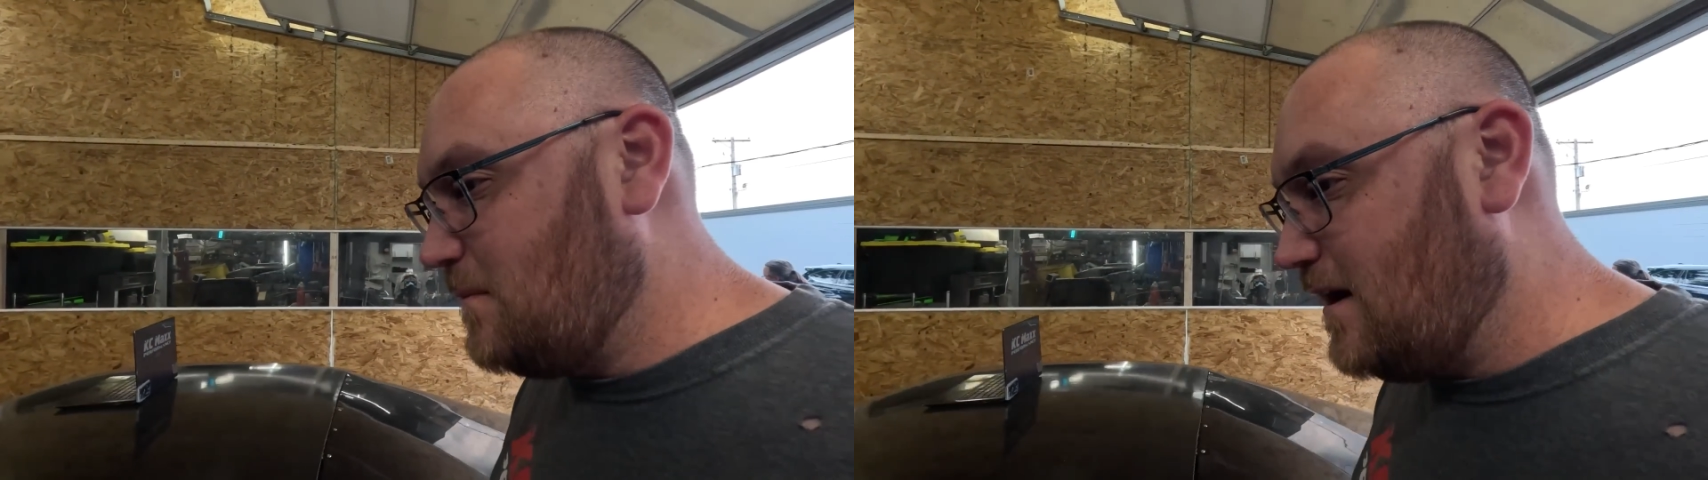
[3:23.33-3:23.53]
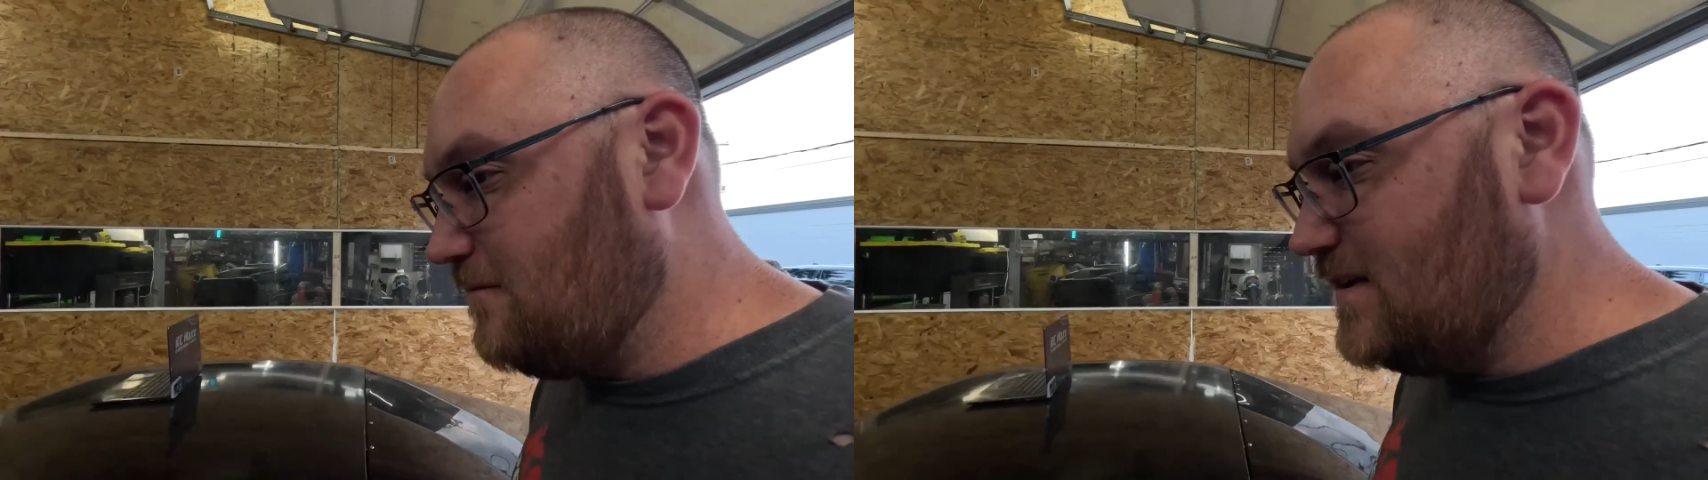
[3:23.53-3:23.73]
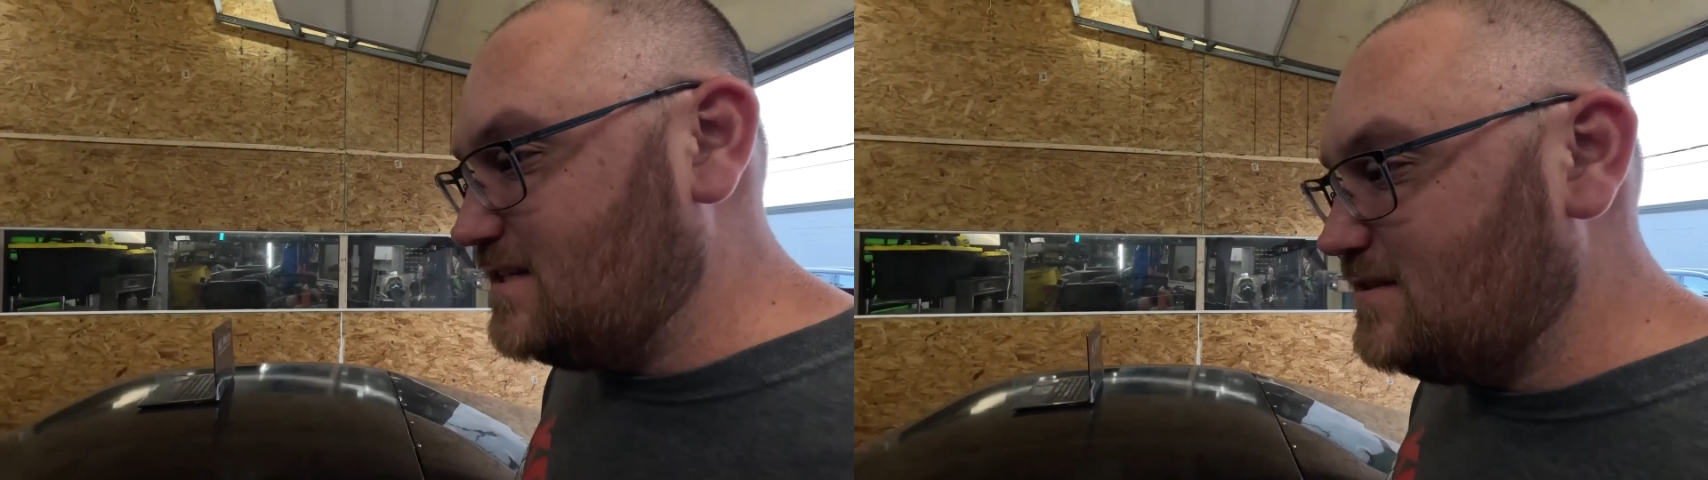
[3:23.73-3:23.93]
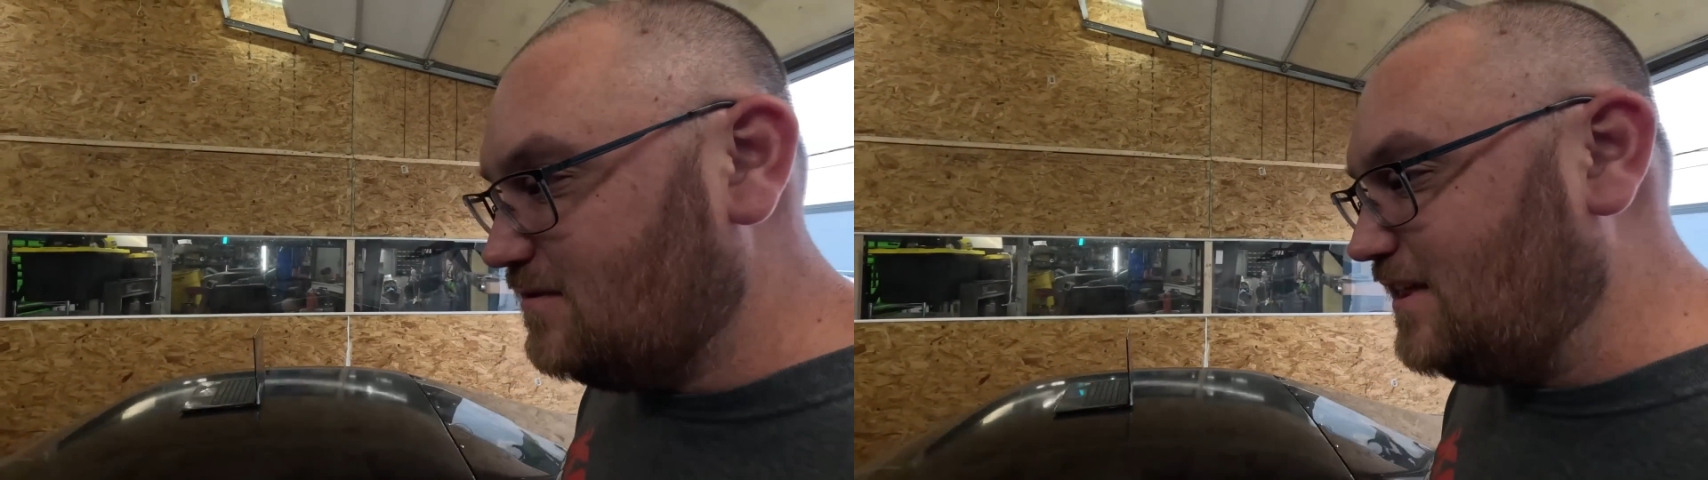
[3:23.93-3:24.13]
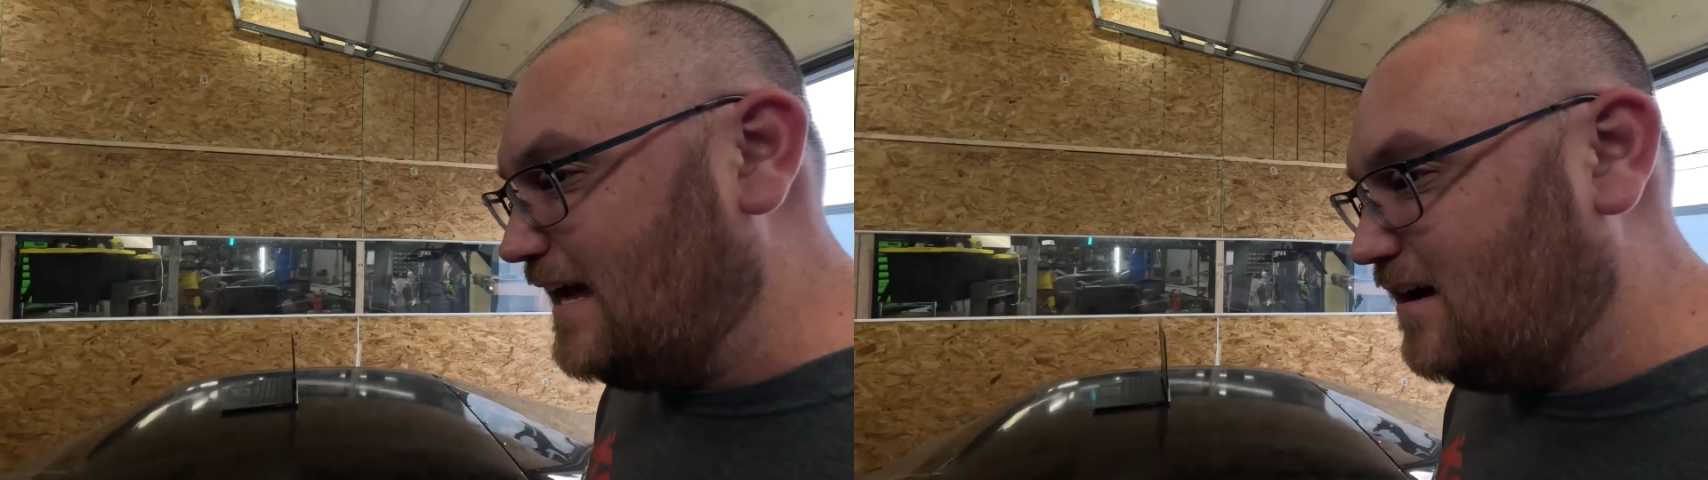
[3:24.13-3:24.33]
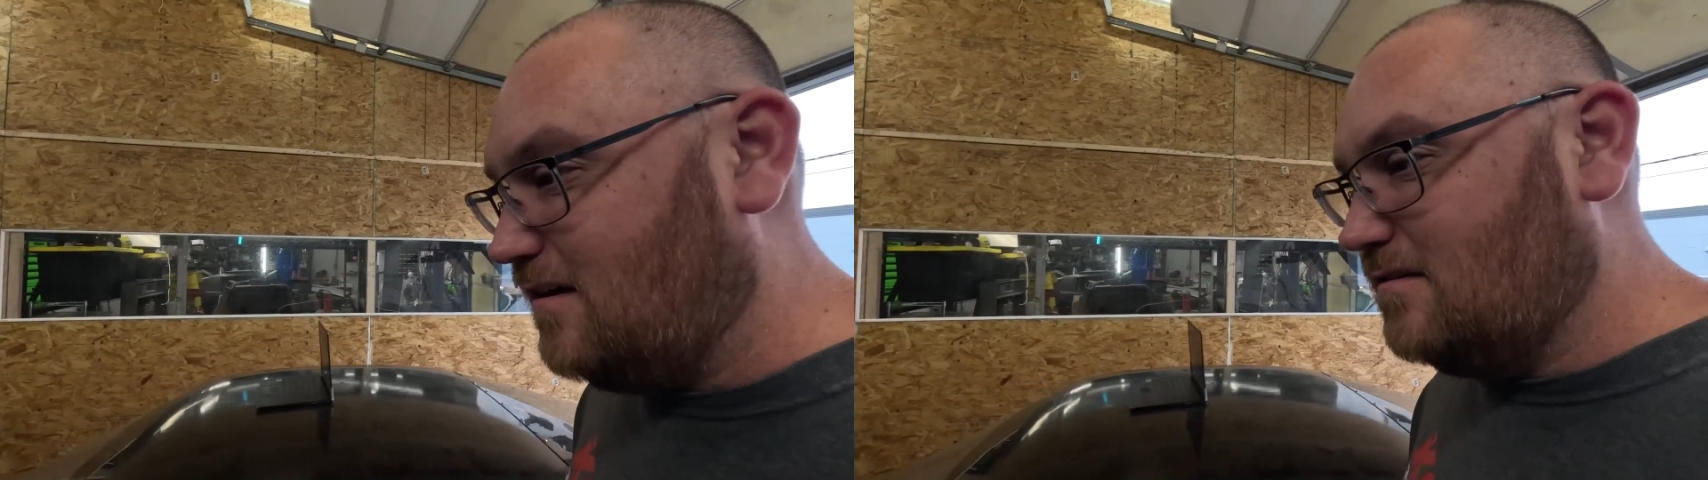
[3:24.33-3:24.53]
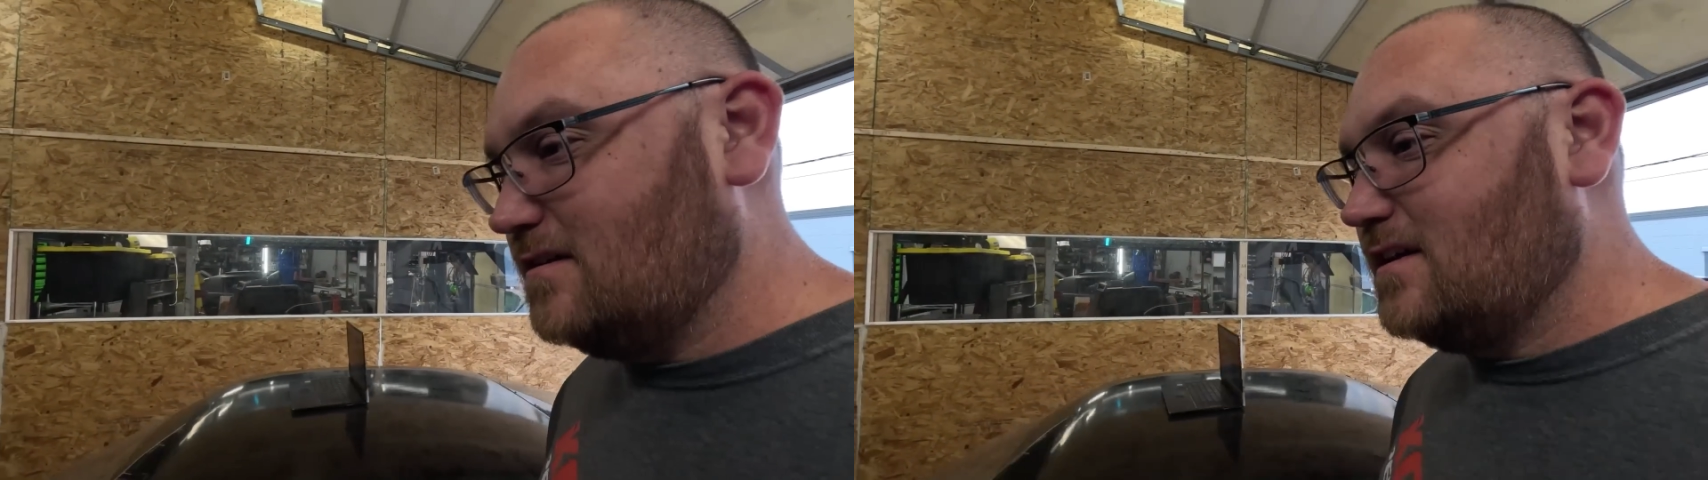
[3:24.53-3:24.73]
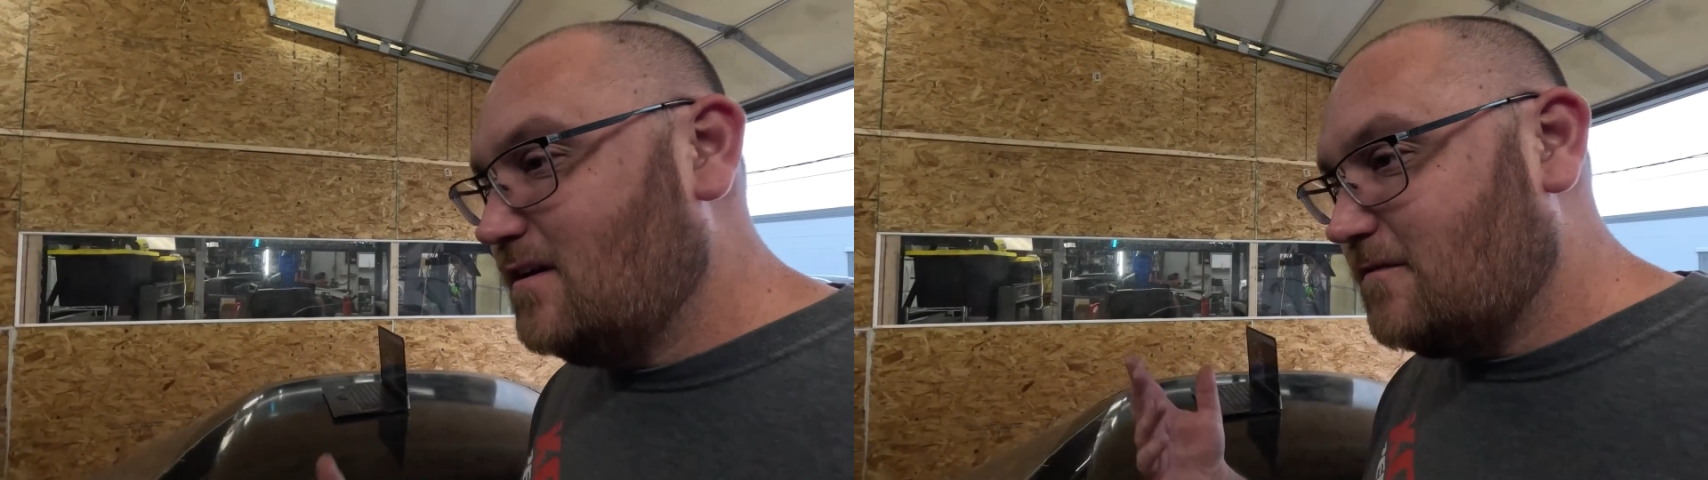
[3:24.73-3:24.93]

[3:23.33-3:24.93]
about 52 thou